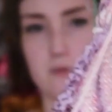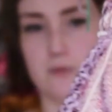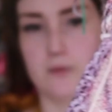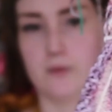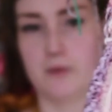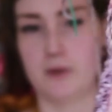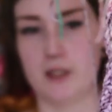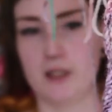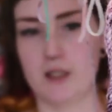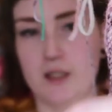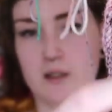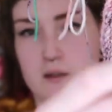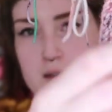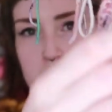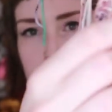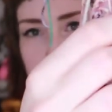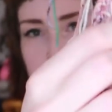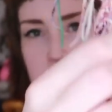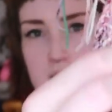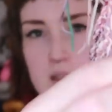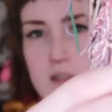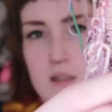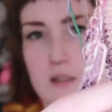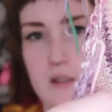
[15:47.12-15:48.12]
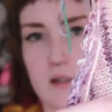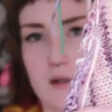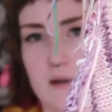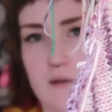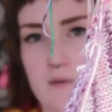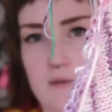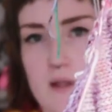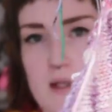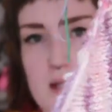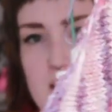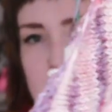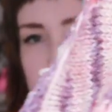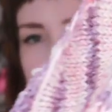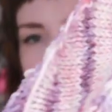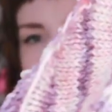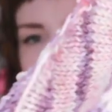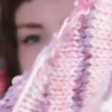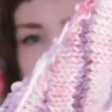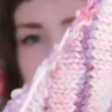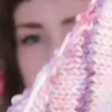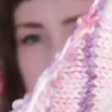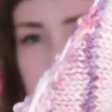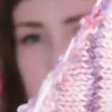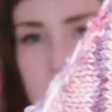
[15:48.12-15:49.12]
through it, and
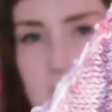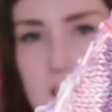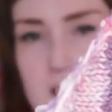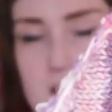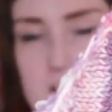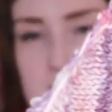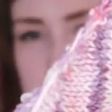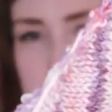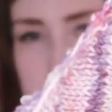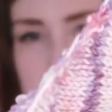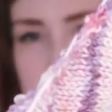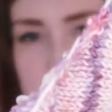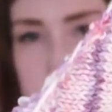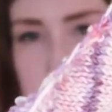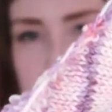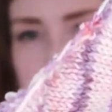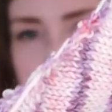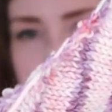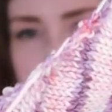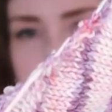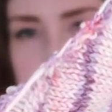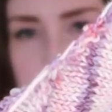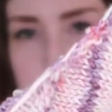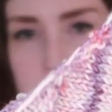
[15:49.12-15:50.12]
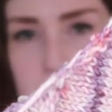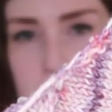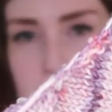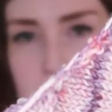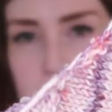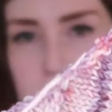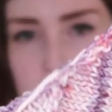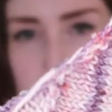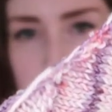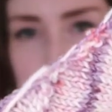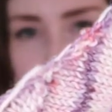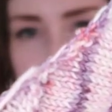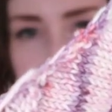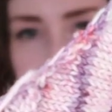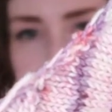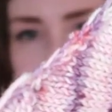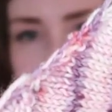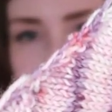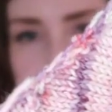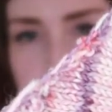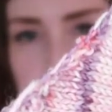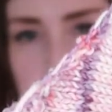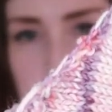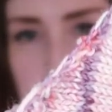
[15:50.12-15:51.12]
then into this sort of
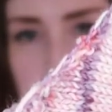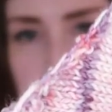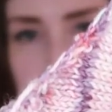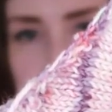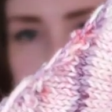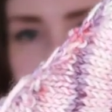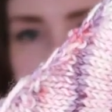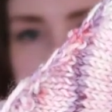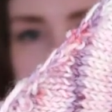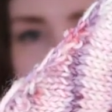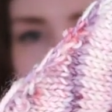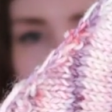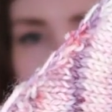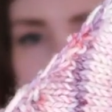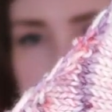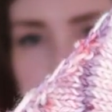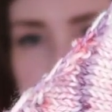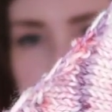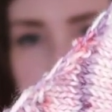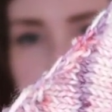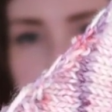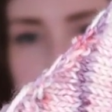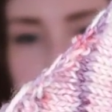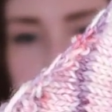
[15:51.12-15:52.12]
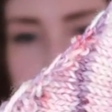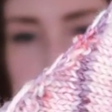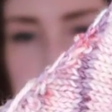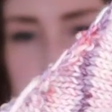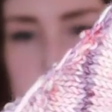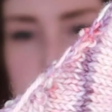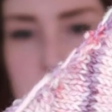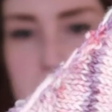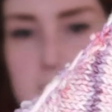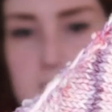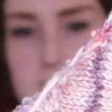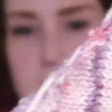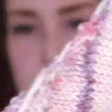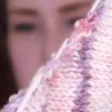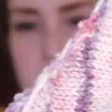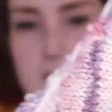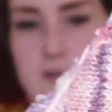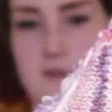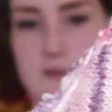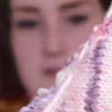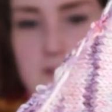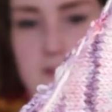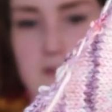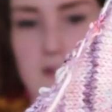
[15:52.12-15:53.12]
creamy, paler striped
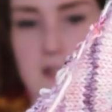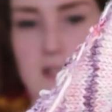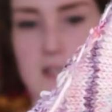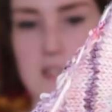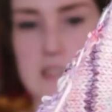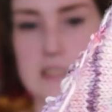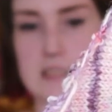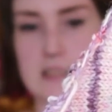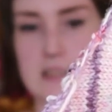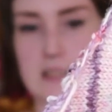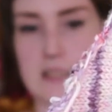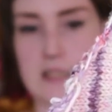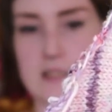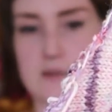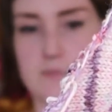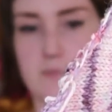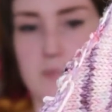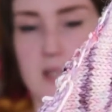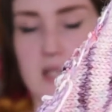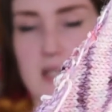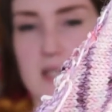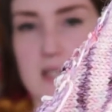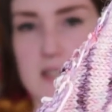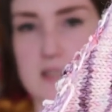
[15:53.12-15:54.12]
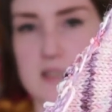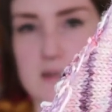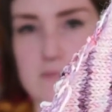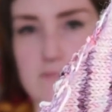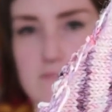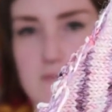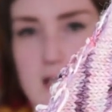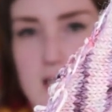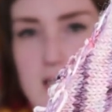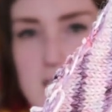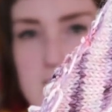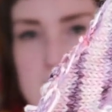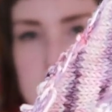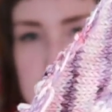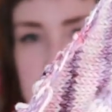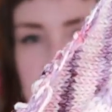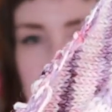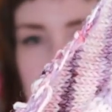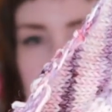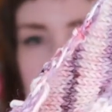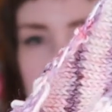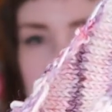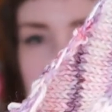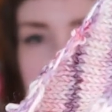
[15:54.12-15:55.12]
one. So there's pinks and reds
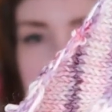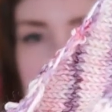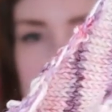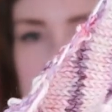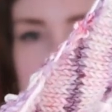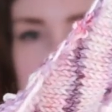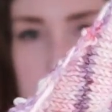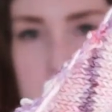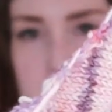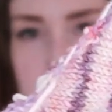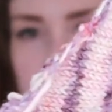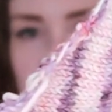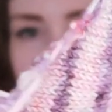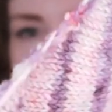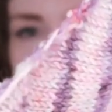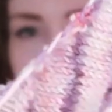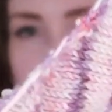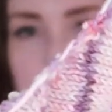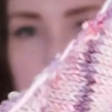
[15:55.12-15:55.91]
and like